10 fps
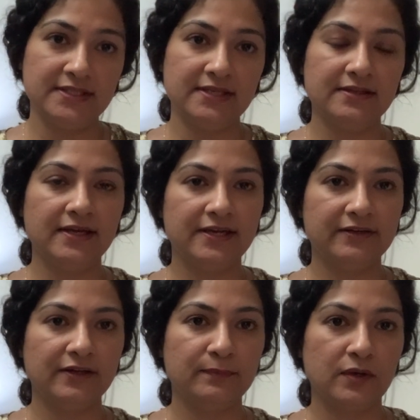in the hair
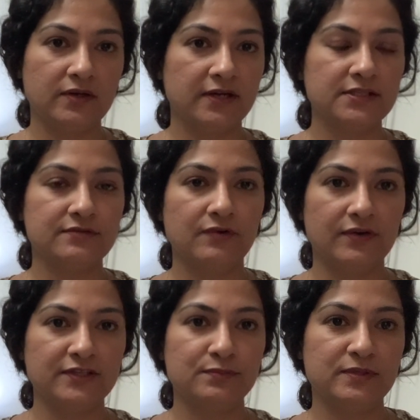care products for
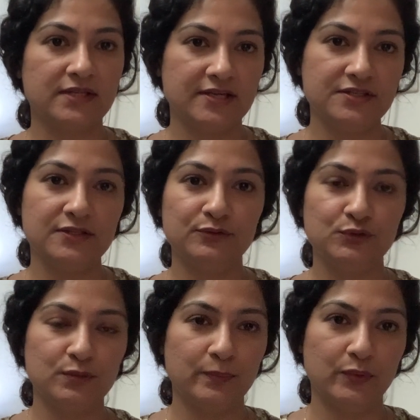its potential to
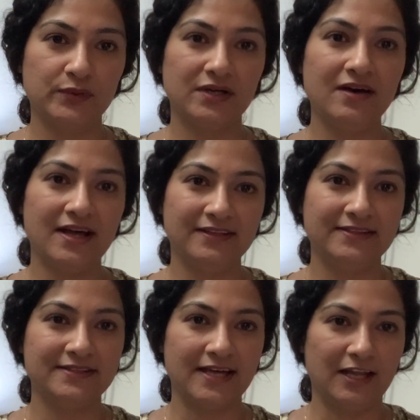support a healthy
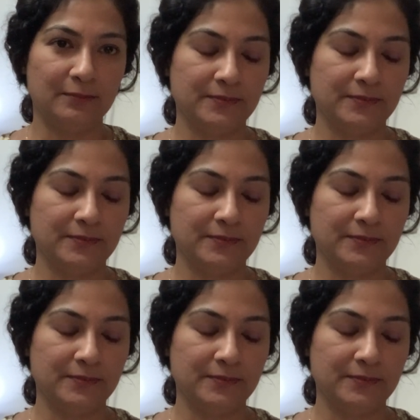scalp.